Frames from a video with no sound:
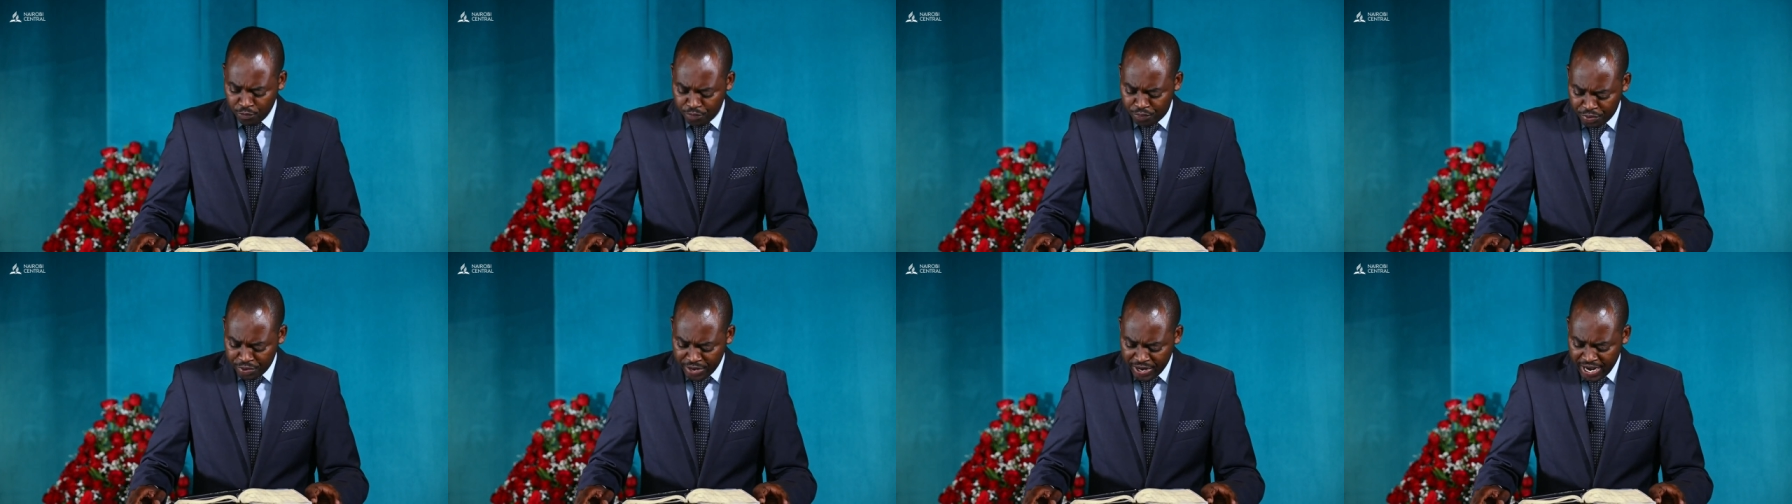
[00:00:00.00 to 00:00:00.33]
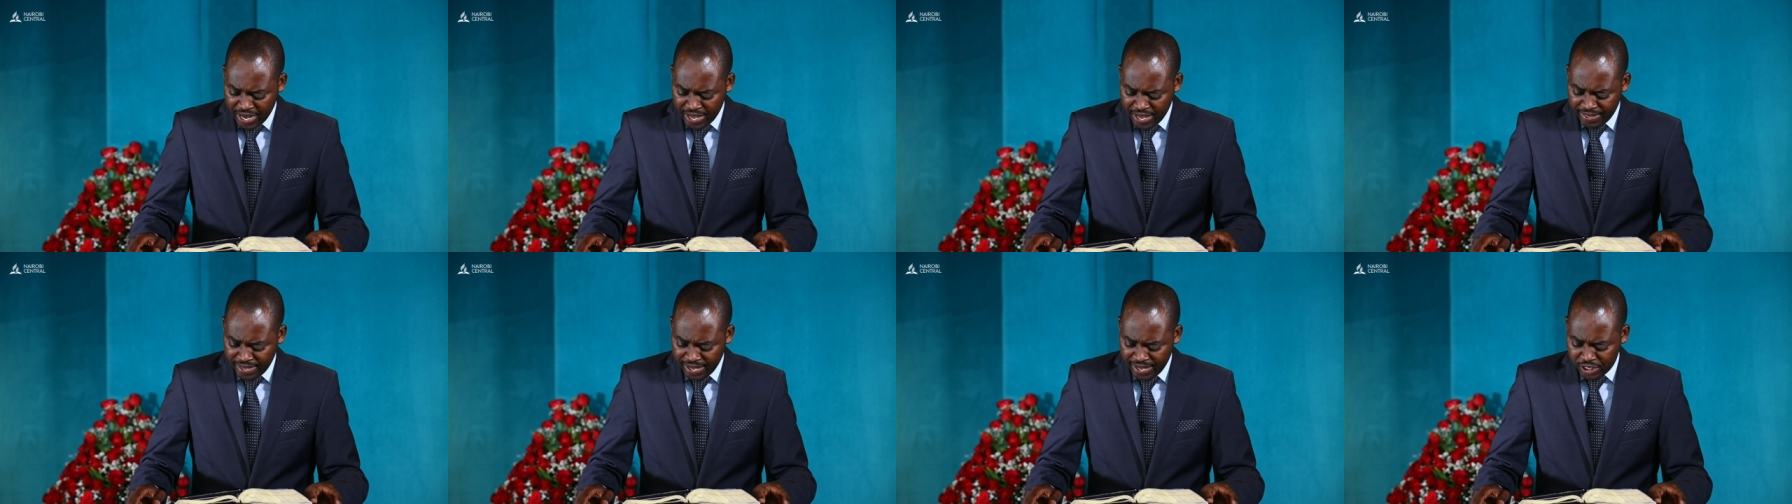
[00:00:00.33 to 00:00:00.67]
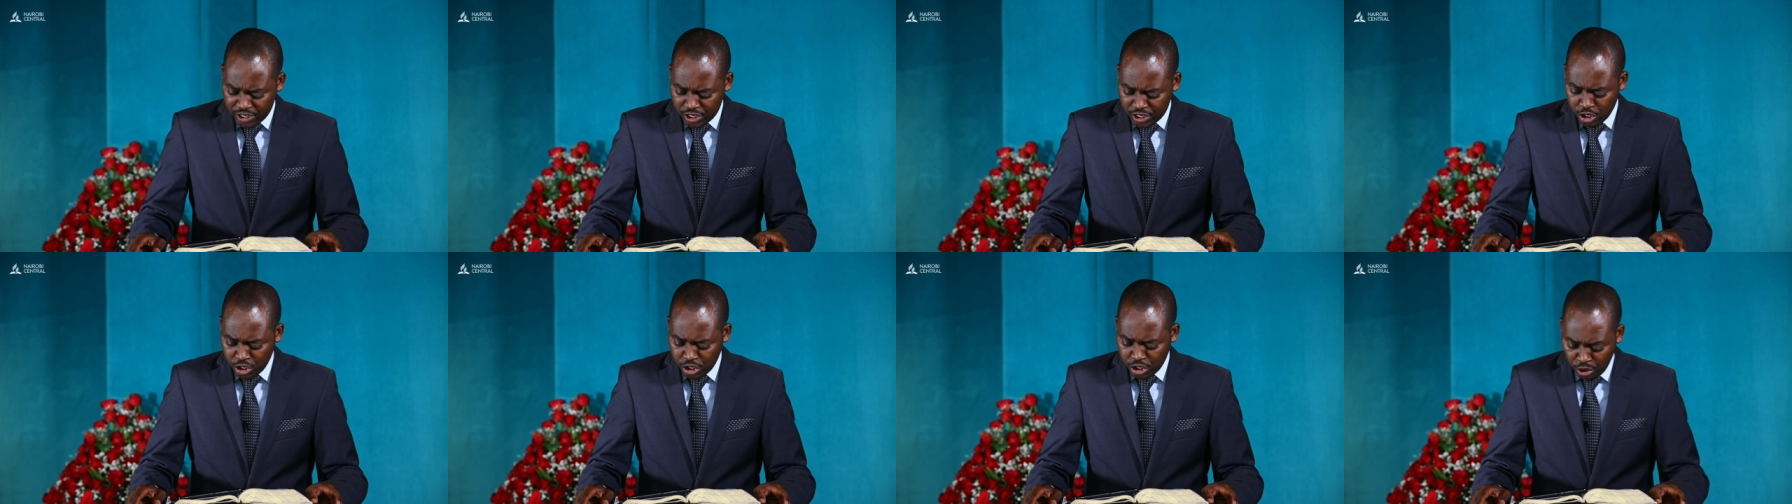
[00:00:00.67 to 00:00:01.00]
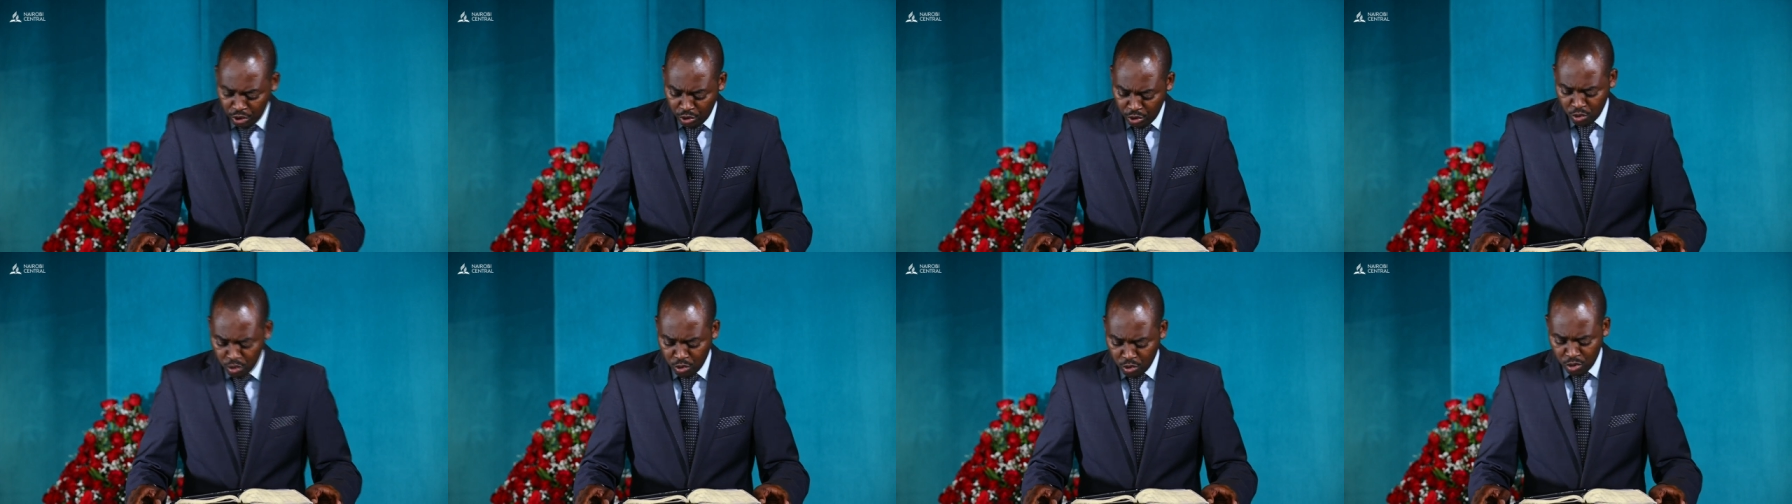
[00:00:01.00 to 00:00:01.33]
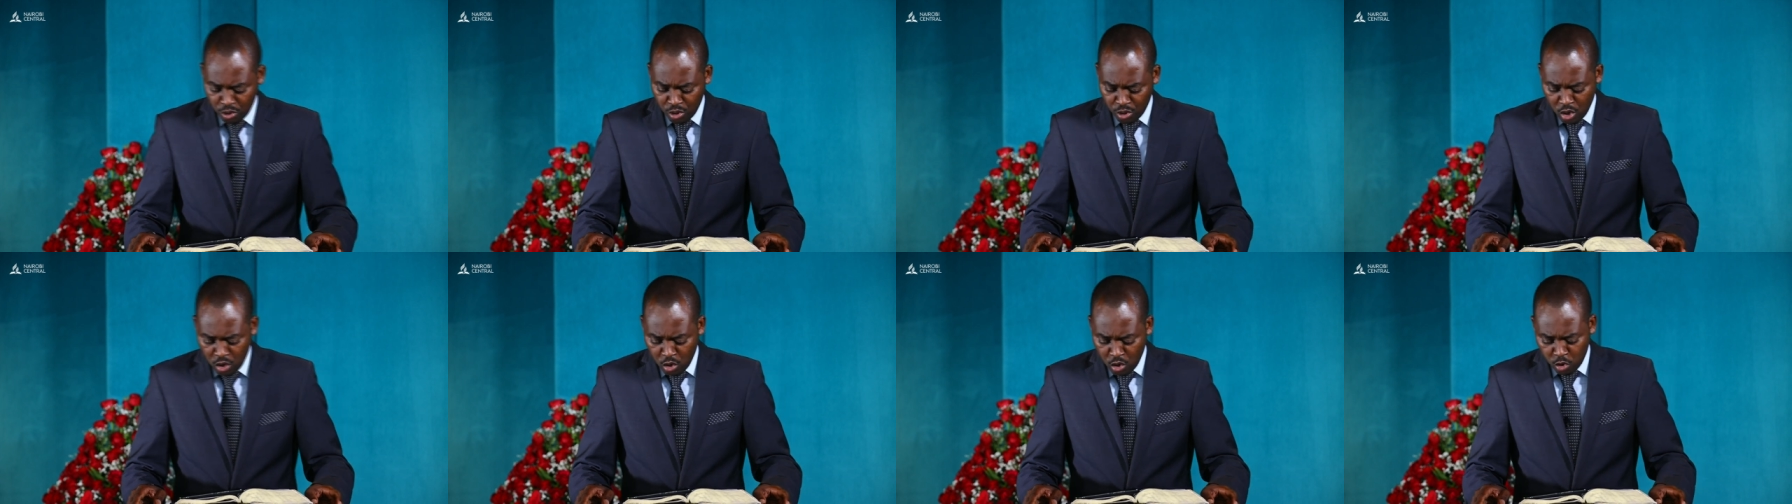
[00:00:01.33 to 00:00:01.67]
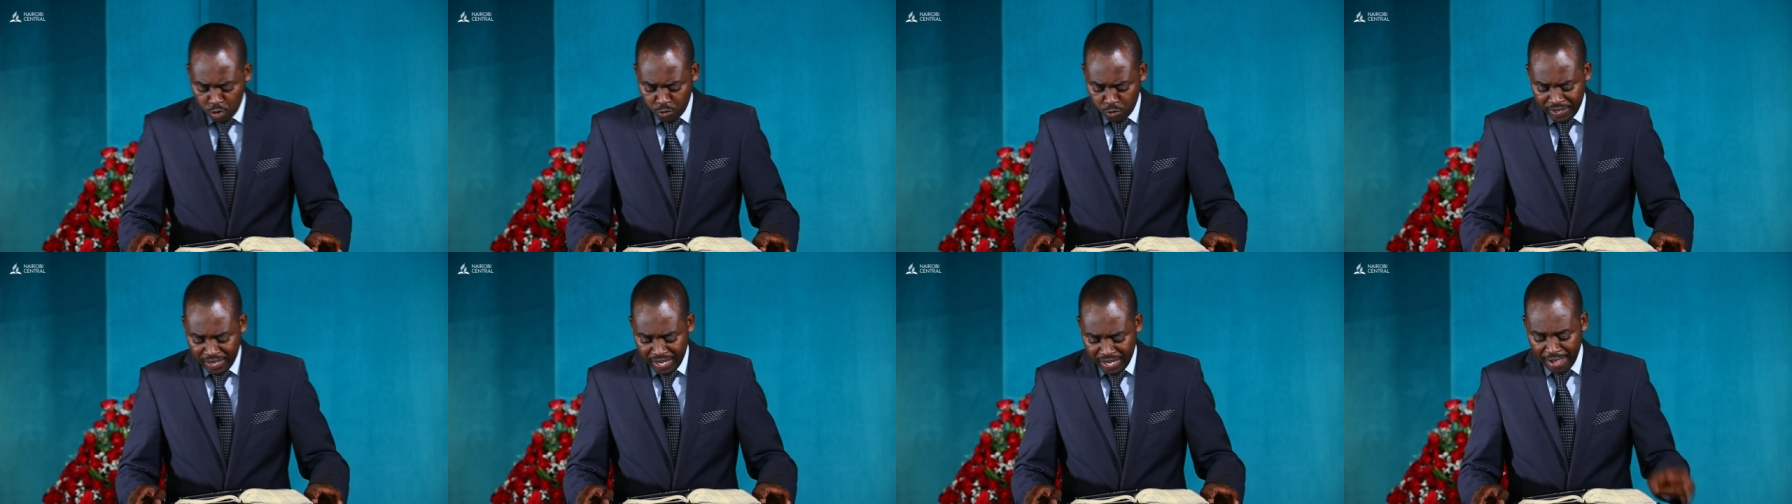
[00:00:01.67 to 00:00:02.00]
Pray that you
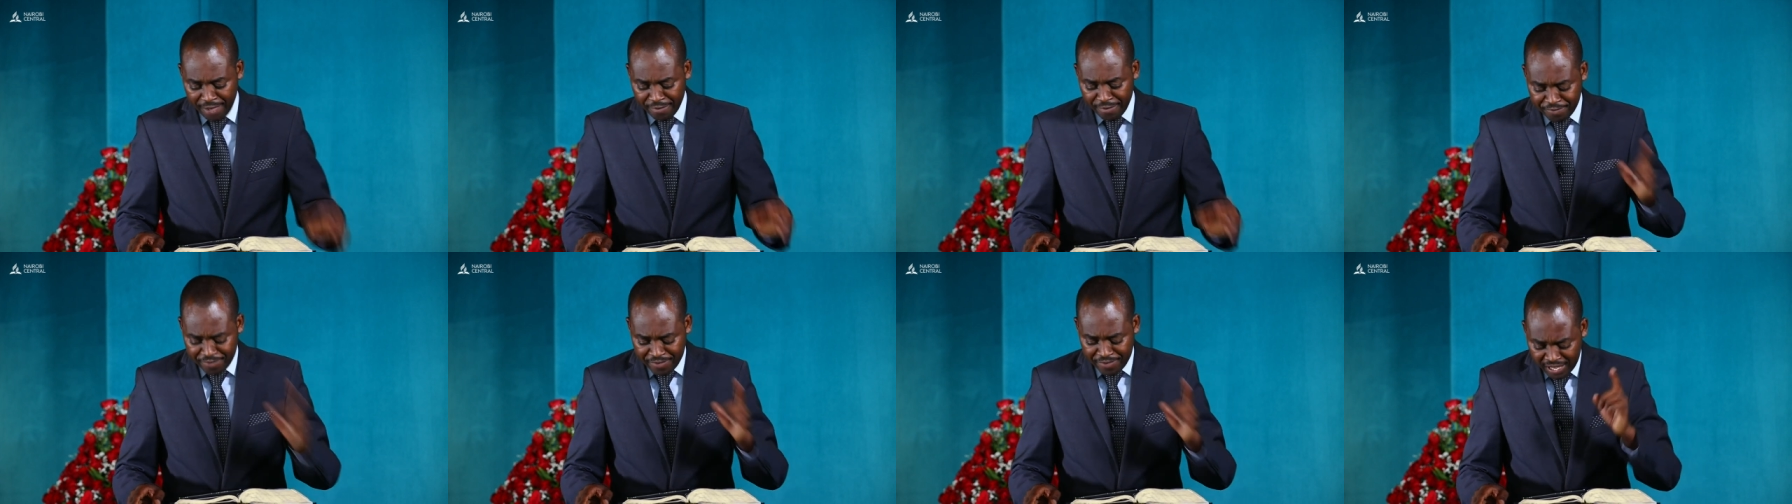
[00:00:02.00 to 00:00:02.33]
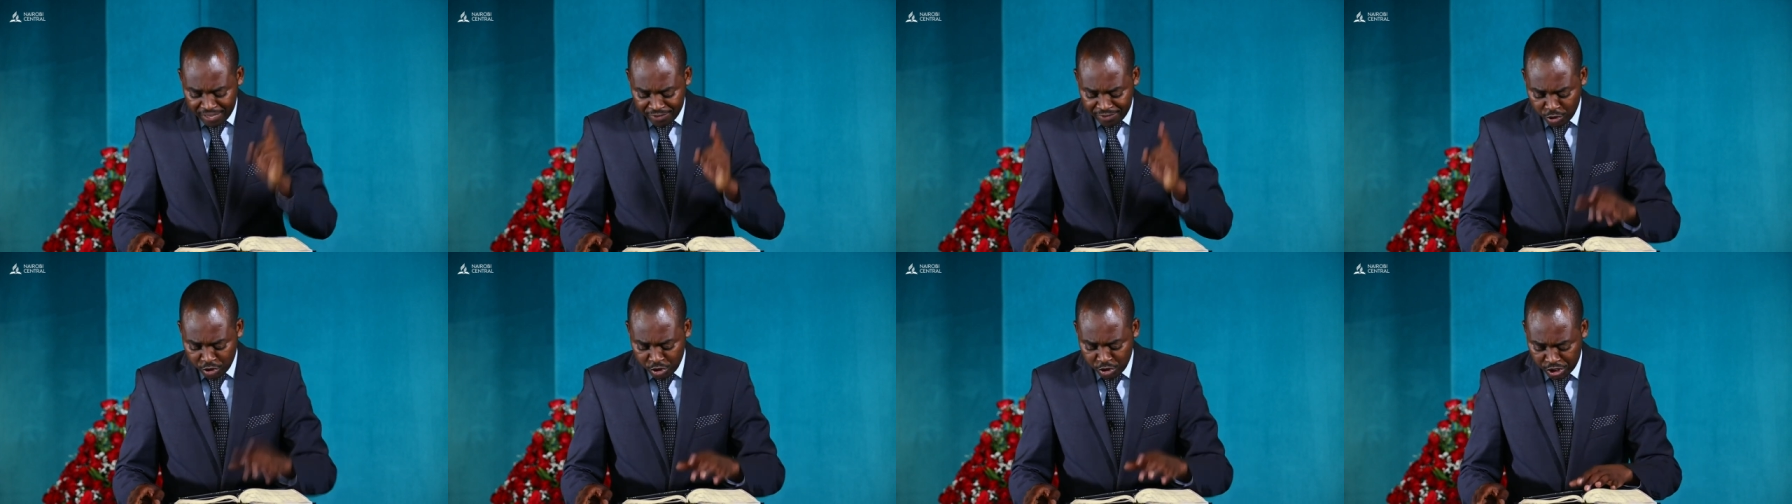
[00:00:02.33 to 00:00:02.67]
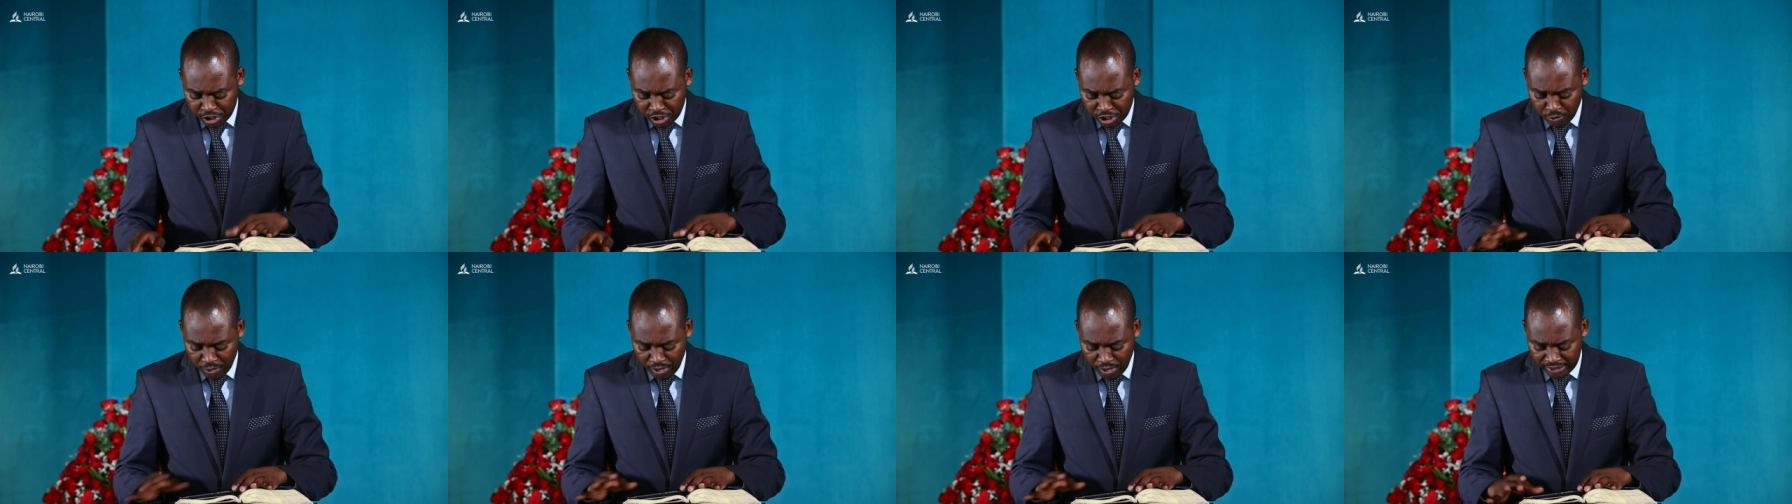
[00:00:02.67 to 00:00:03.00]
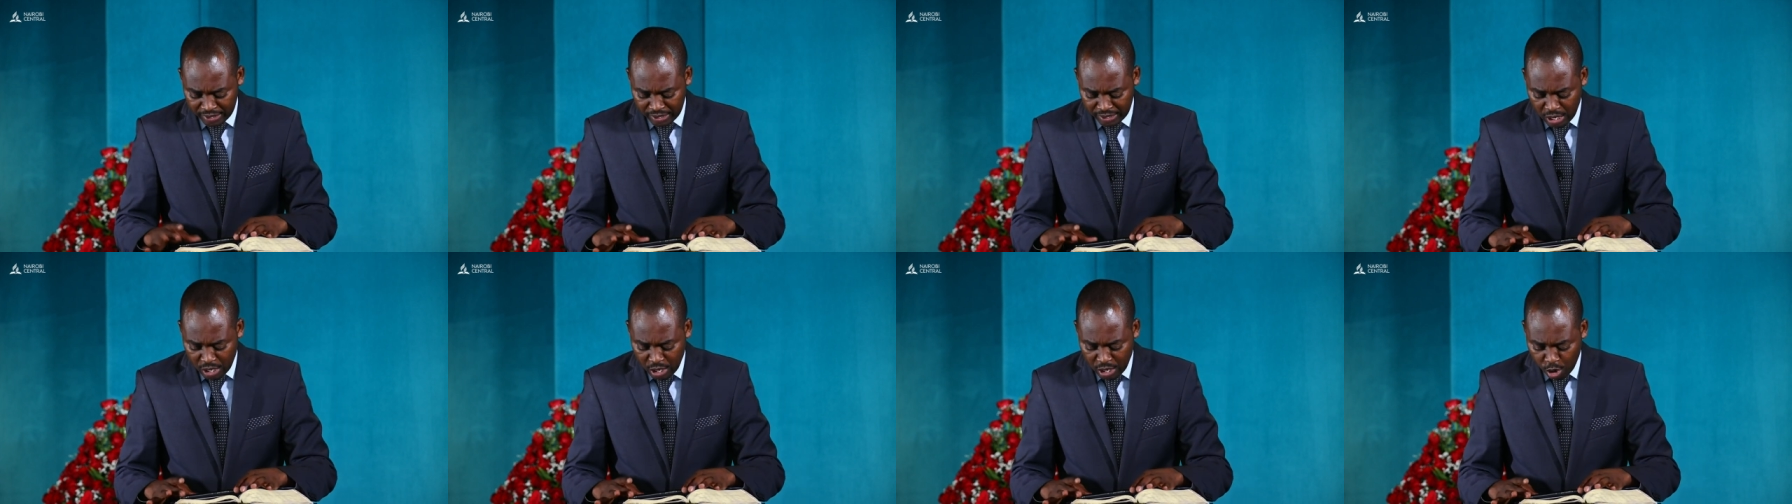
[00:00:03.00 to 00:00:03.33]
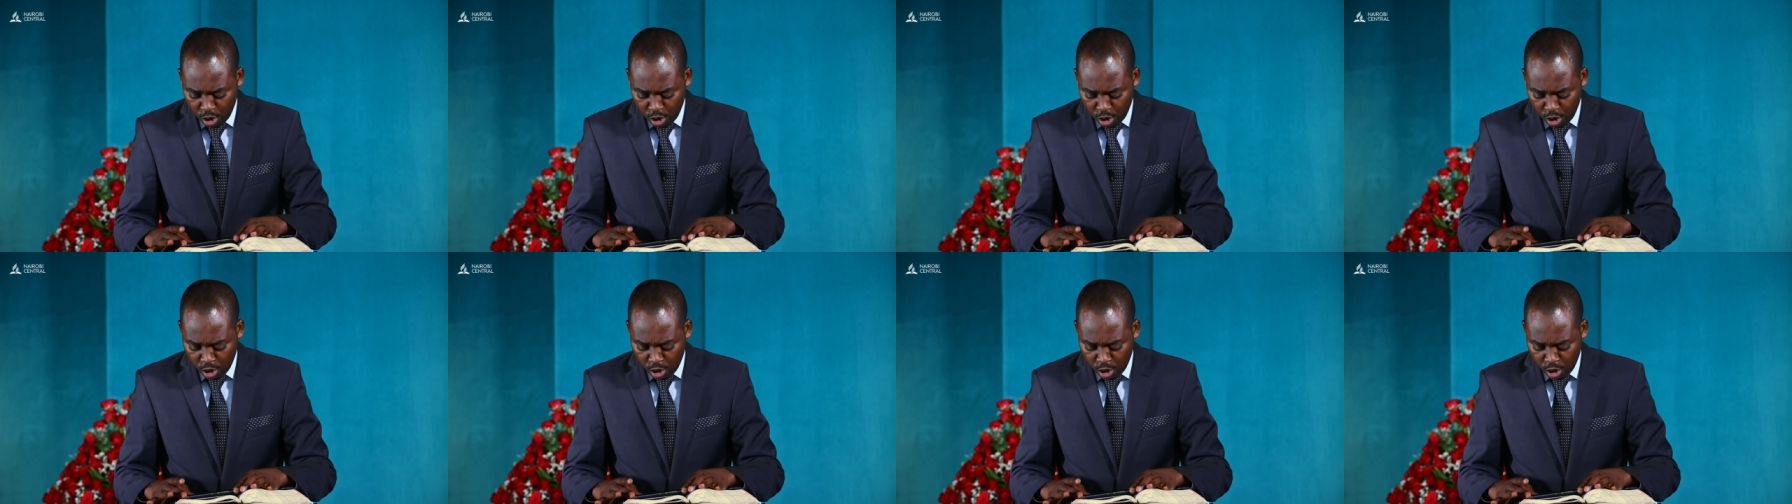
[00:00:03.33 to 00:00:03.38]
will be a faithful steward